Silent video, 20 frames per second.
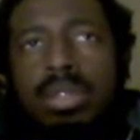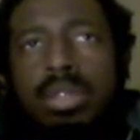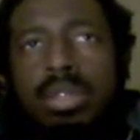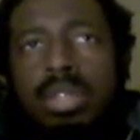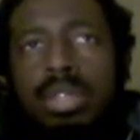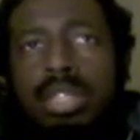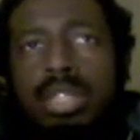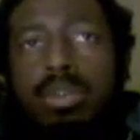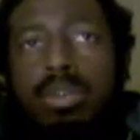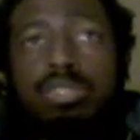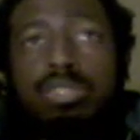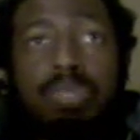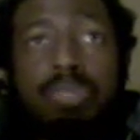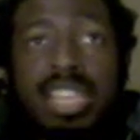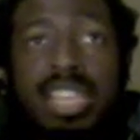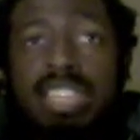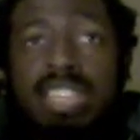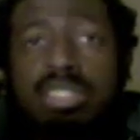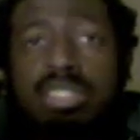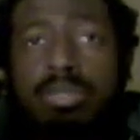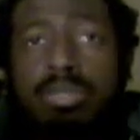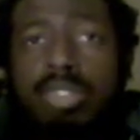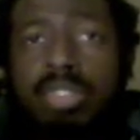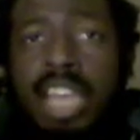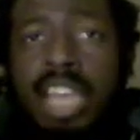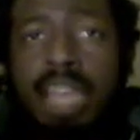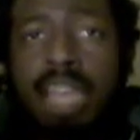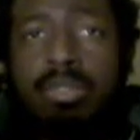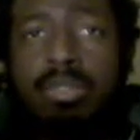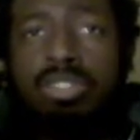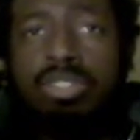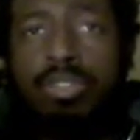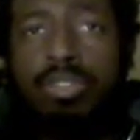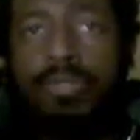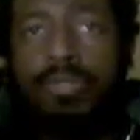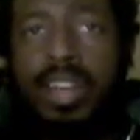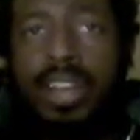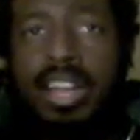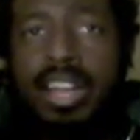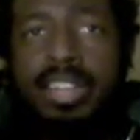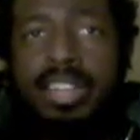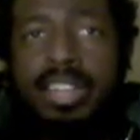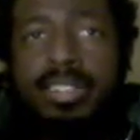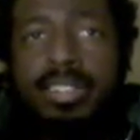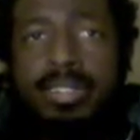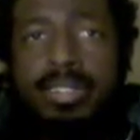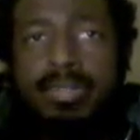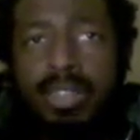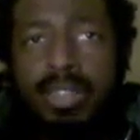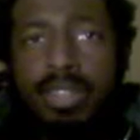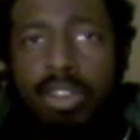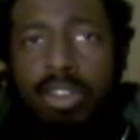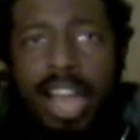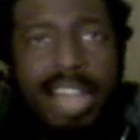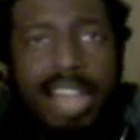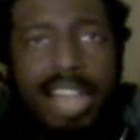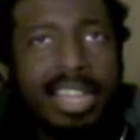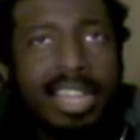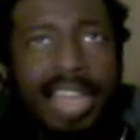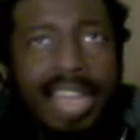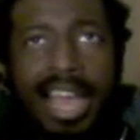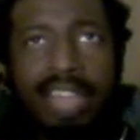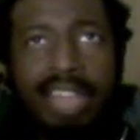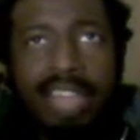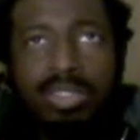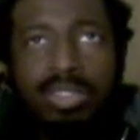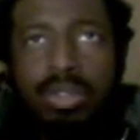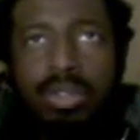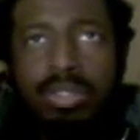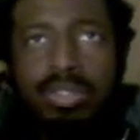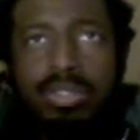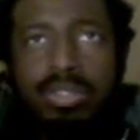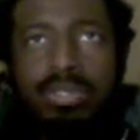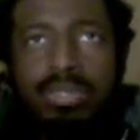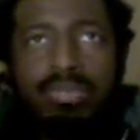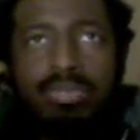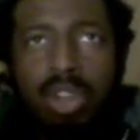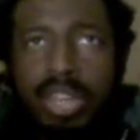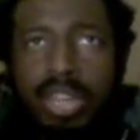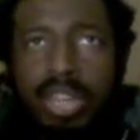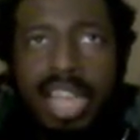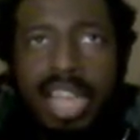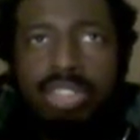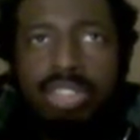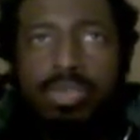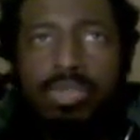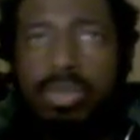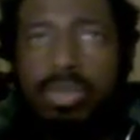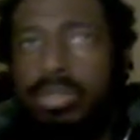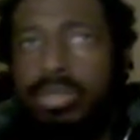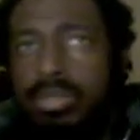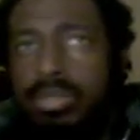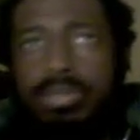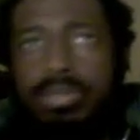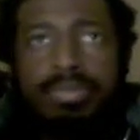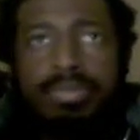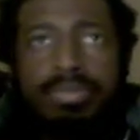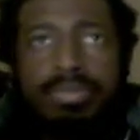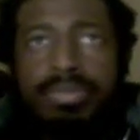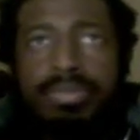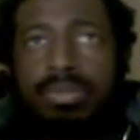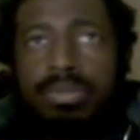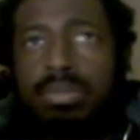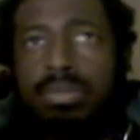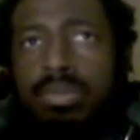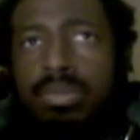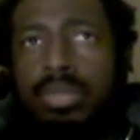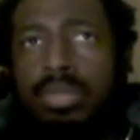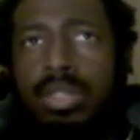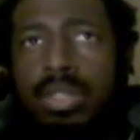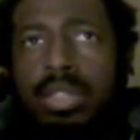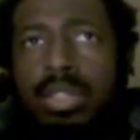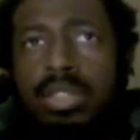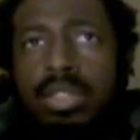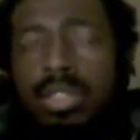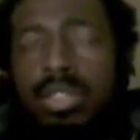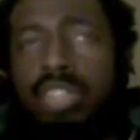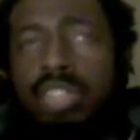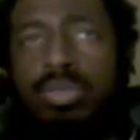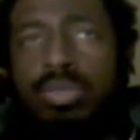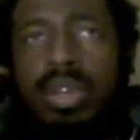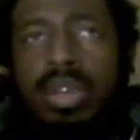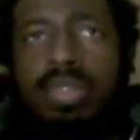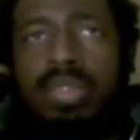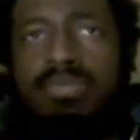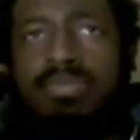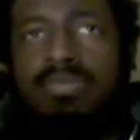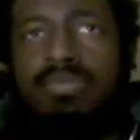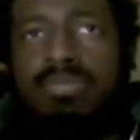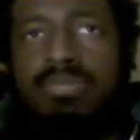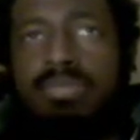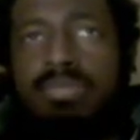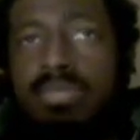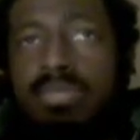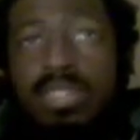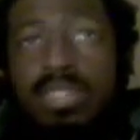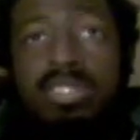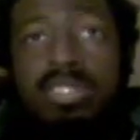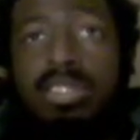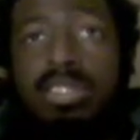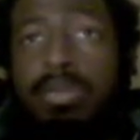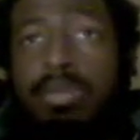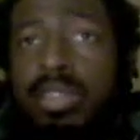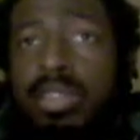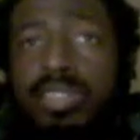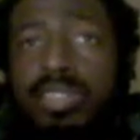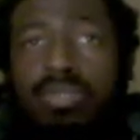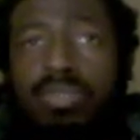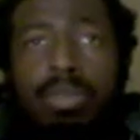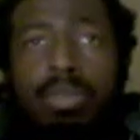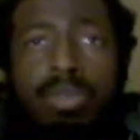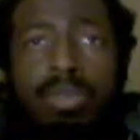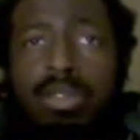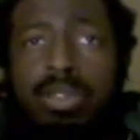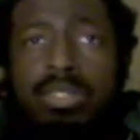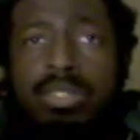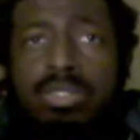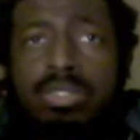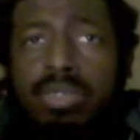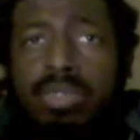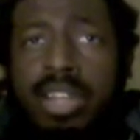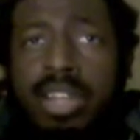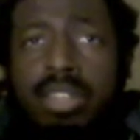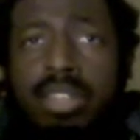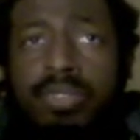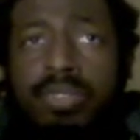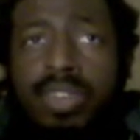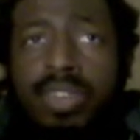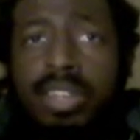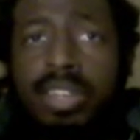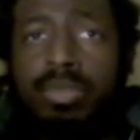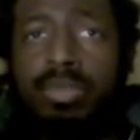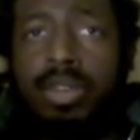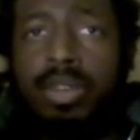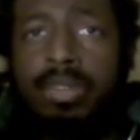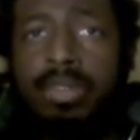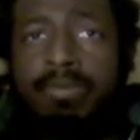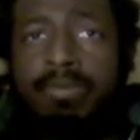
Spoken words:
the most peaceable gamers you find that are not, like, assholes are casuals. So that's why this isn't a PS4 Pro, this is a regular fucking one.